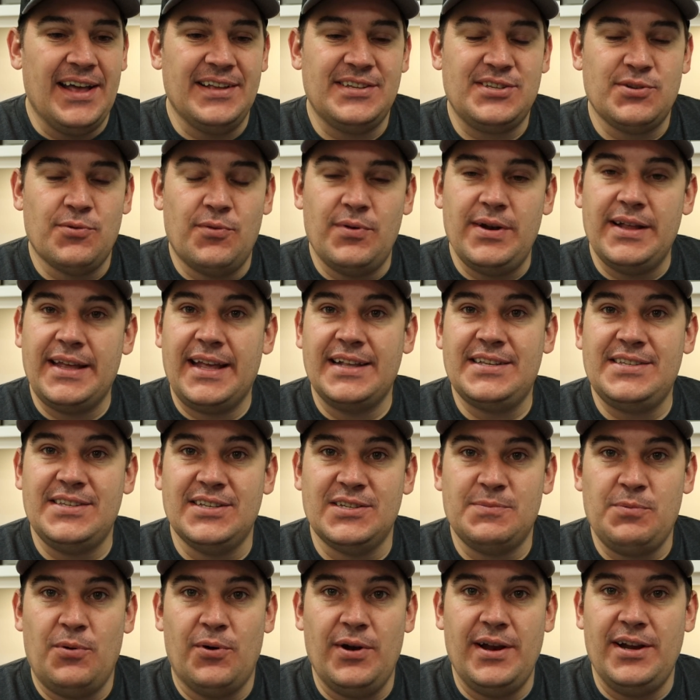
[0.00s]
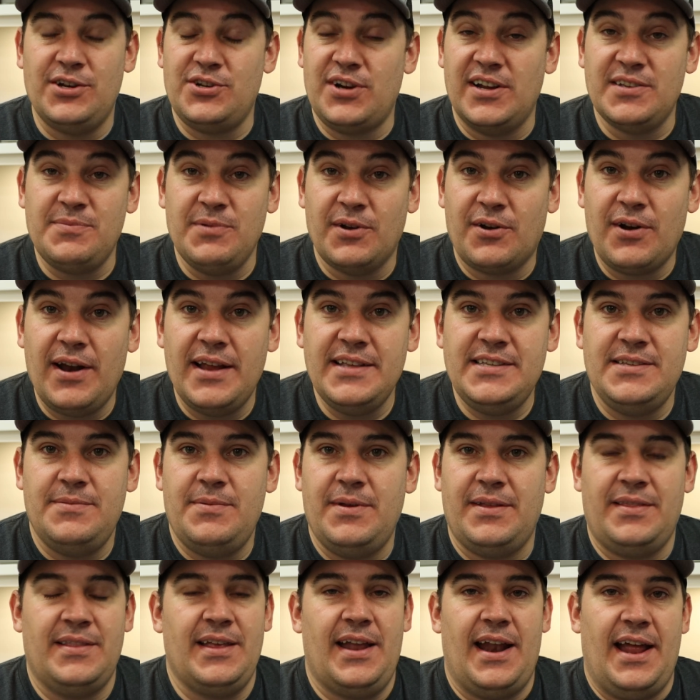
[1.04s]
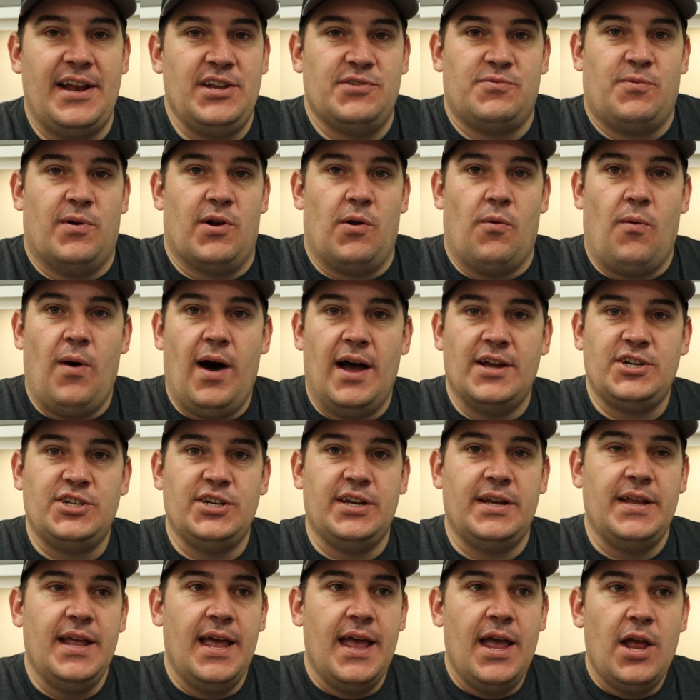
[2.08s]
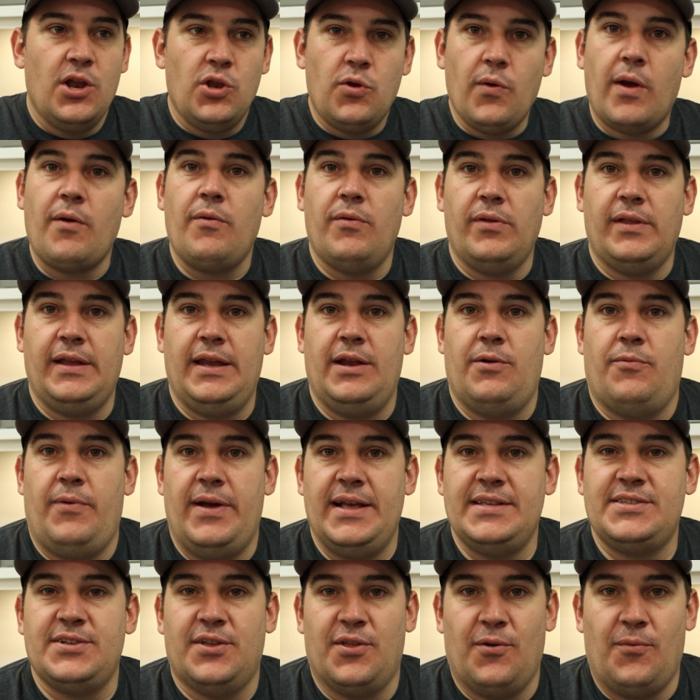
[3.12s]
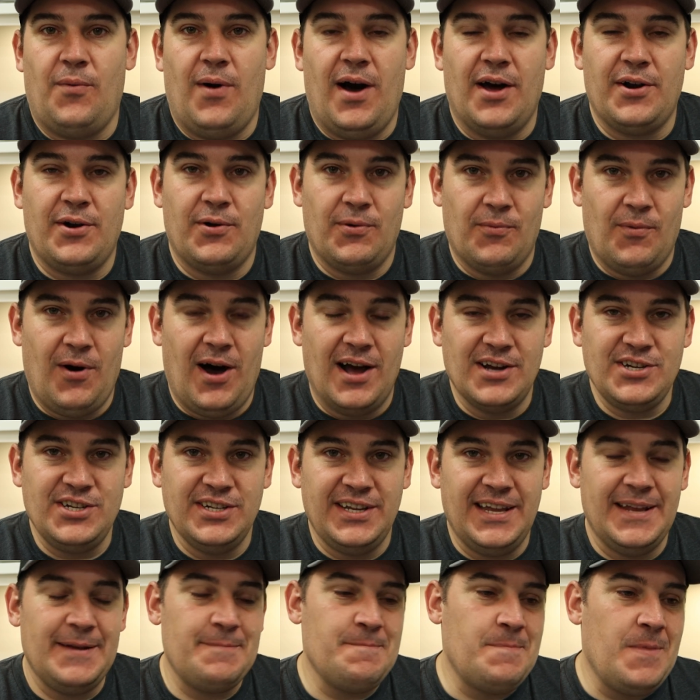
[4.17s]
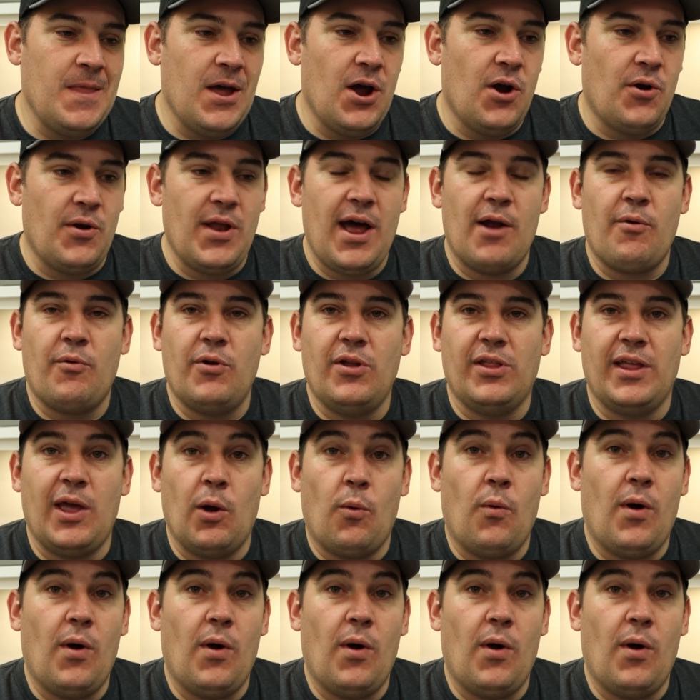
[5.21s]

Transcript: So when it gets to this point, it drives me crazy, and then I just want to wash it. Do I really need to waste all the water washing it? No, not really.